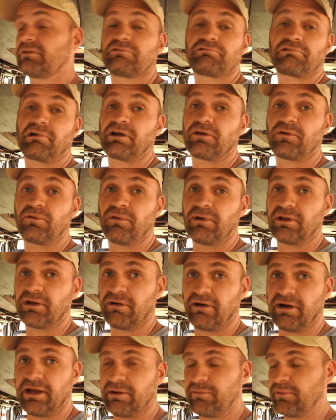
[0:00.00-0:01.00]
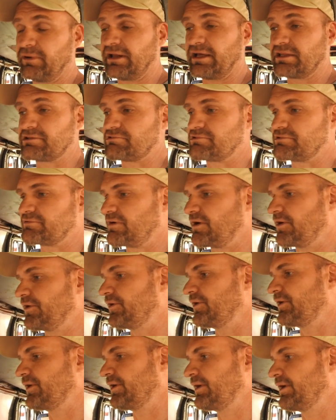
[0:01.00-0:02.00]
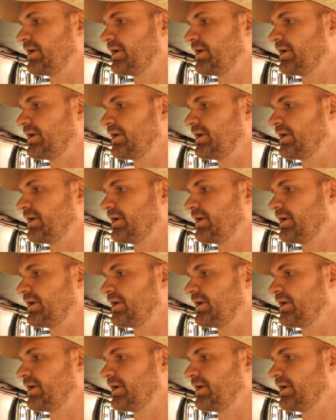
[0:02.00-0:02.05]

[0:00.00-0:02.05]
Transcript: tried to call a guy, he wouldn't answer his phone.